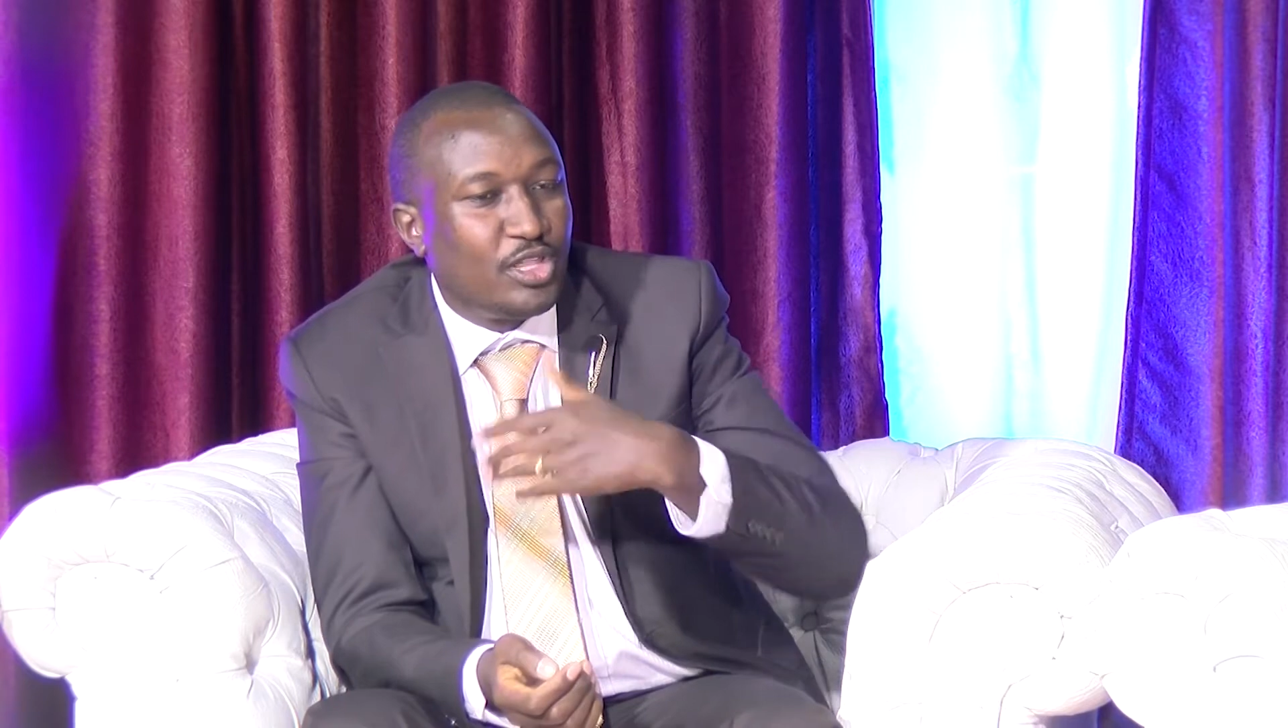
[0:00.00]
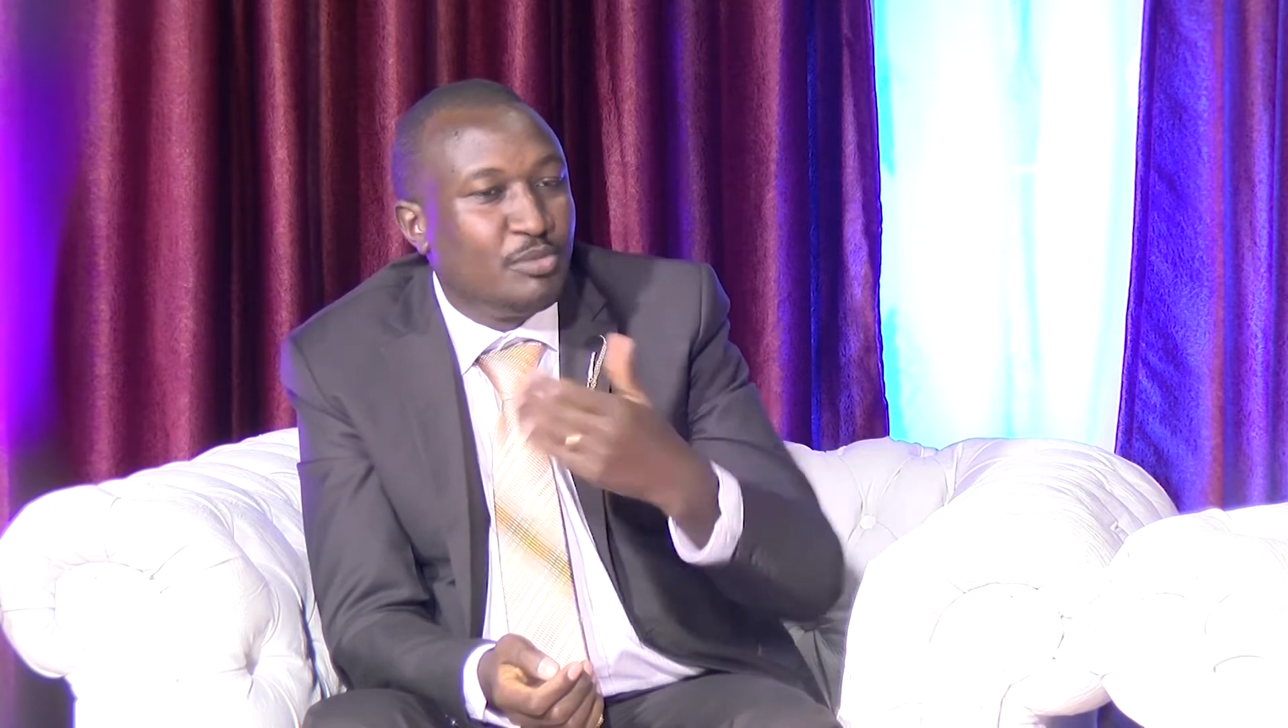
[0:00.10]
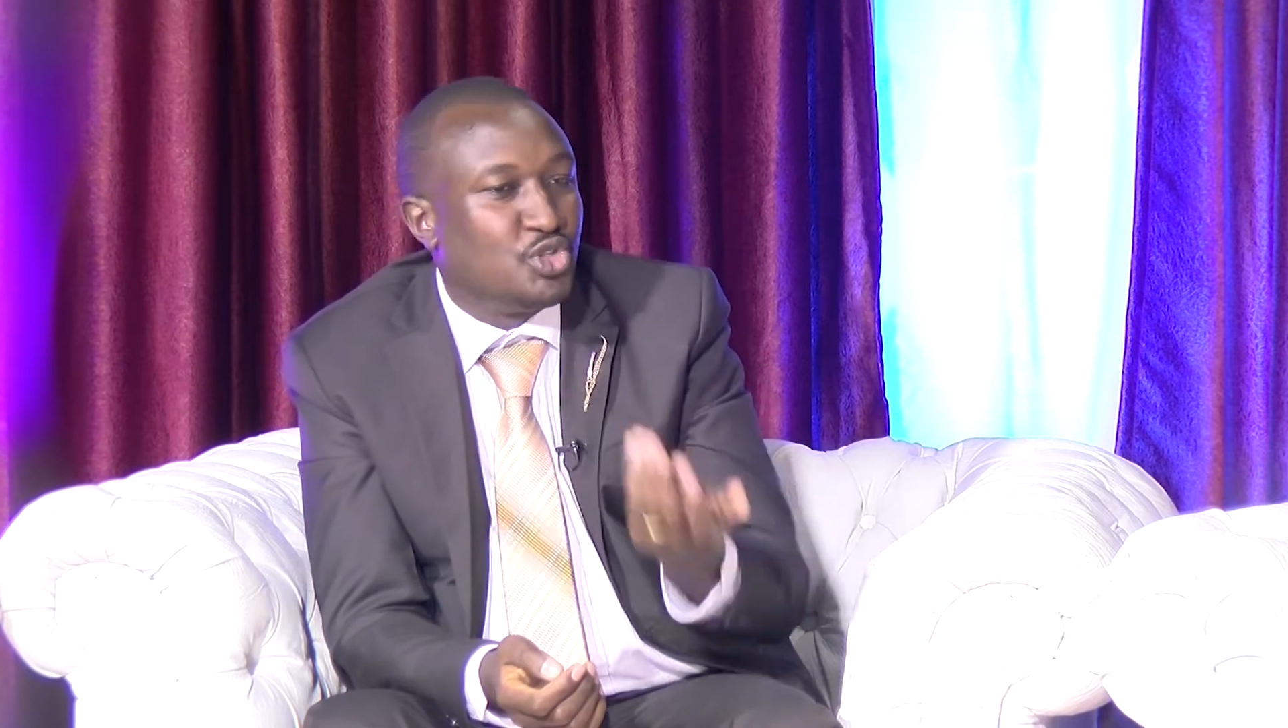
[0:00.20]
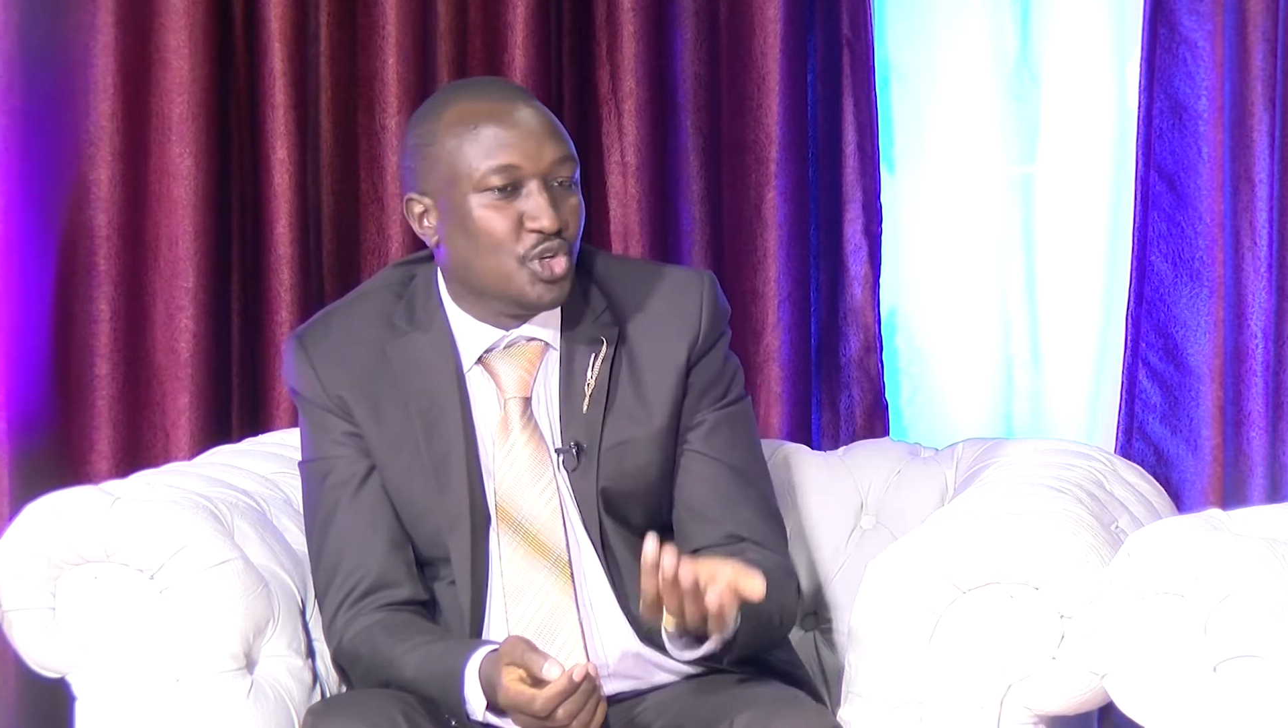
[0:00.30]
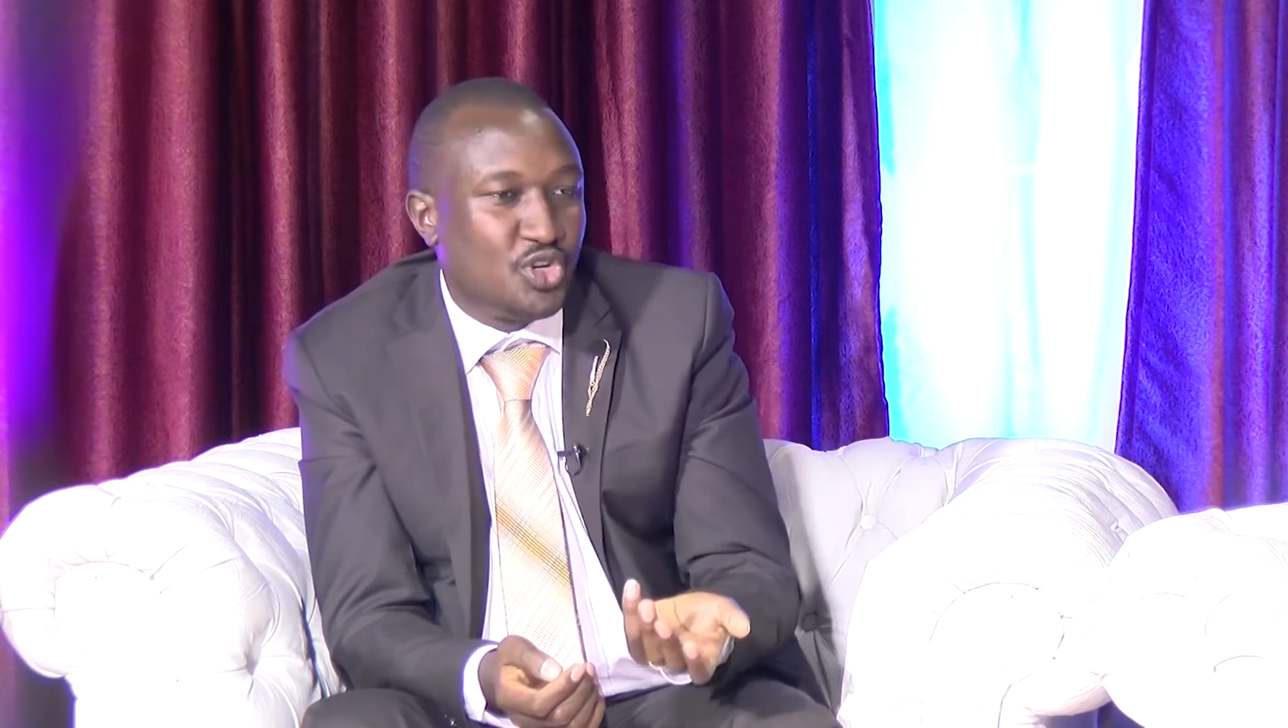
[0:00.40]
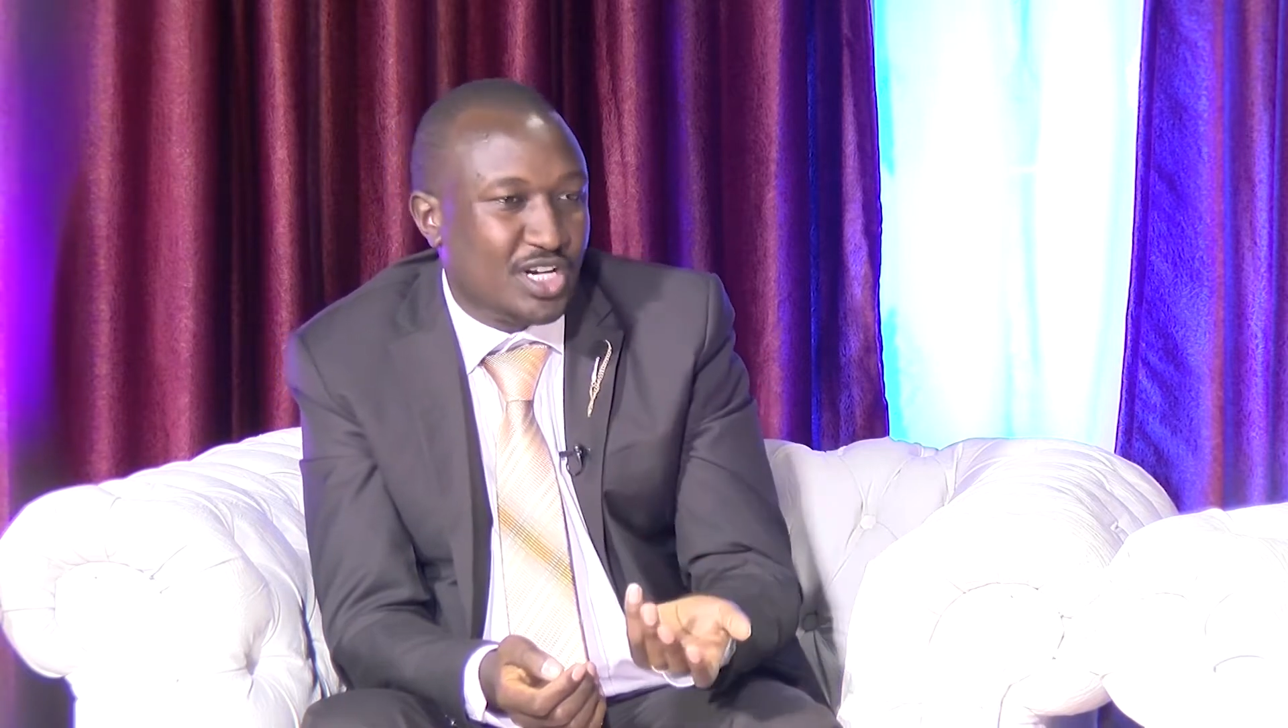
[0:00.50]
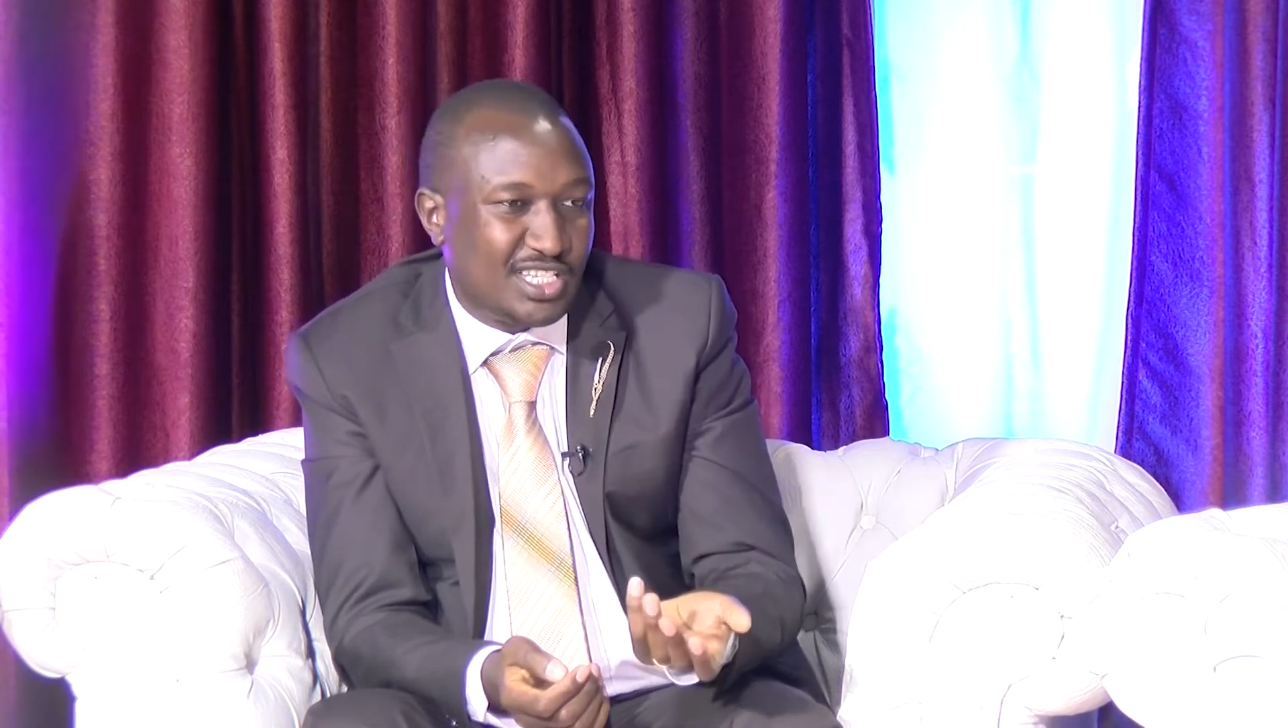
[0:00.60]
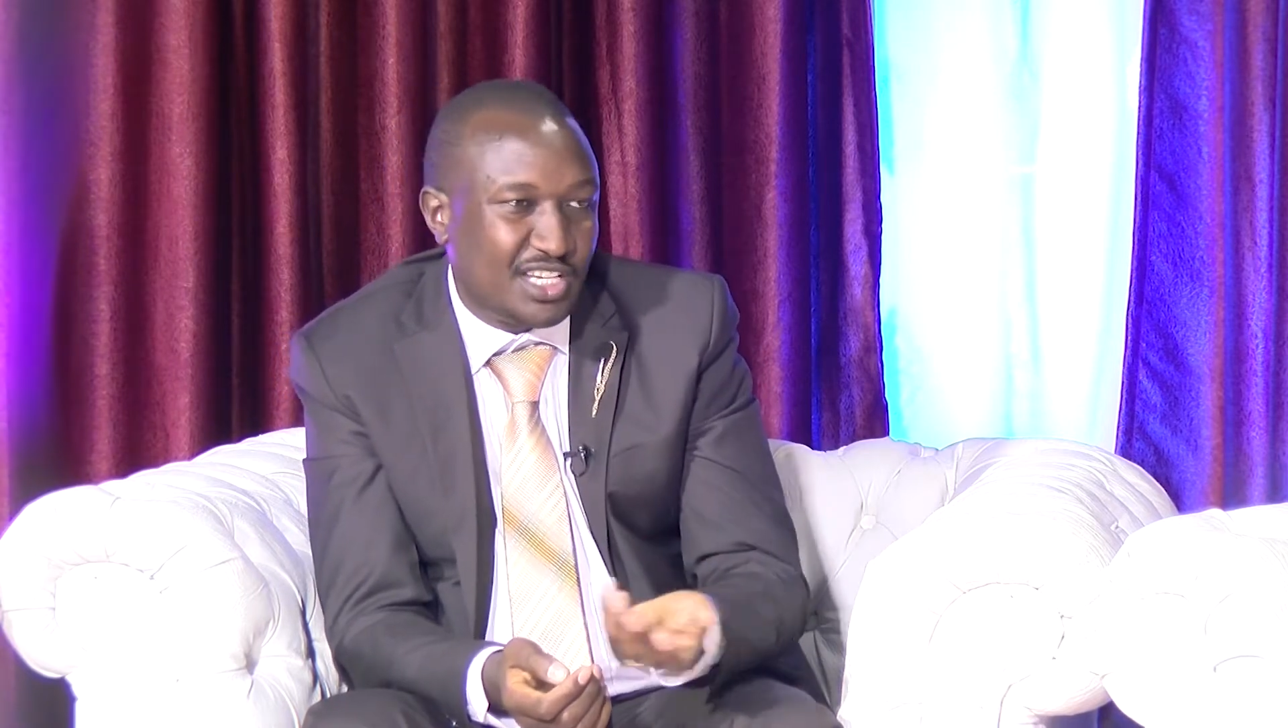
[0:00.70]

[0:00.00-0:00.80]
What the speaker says: them chokoras.